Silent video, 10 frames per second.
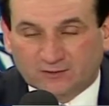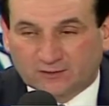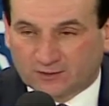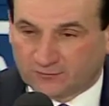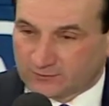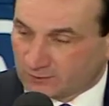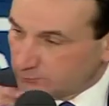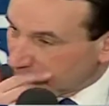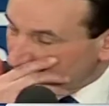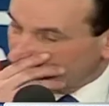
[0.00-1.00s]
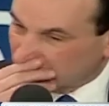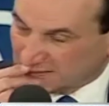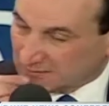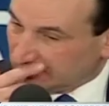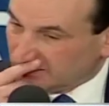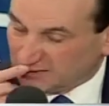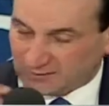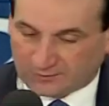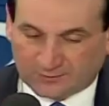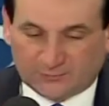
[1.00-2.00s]
They've
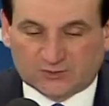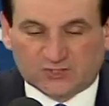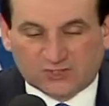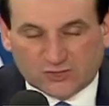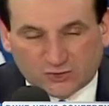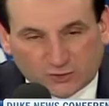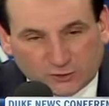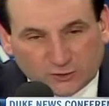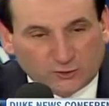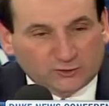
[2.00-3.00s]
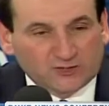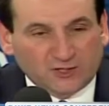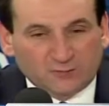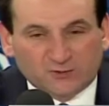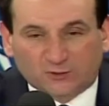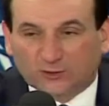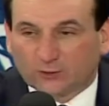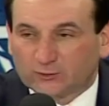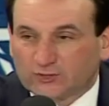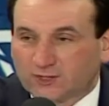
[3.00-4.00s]
been such a good team to
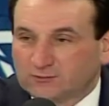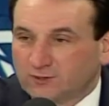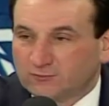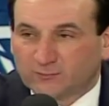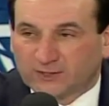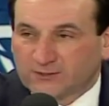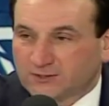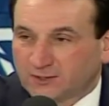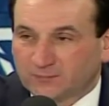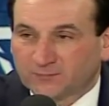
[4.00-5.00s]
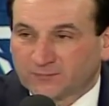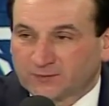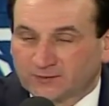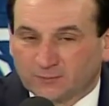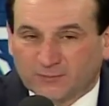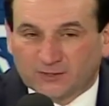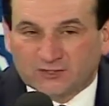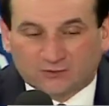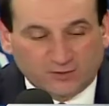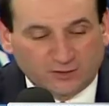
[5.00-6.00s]
coach. I love my team
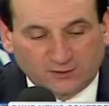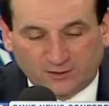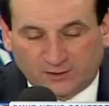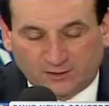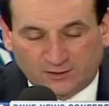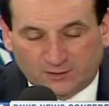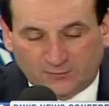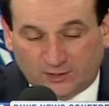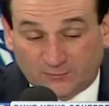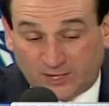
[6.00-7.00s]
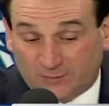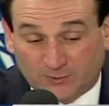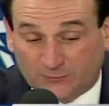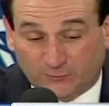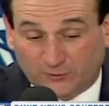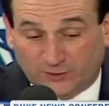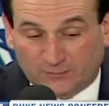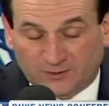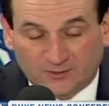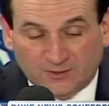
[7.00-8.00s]
immensely, and I'm happy for them.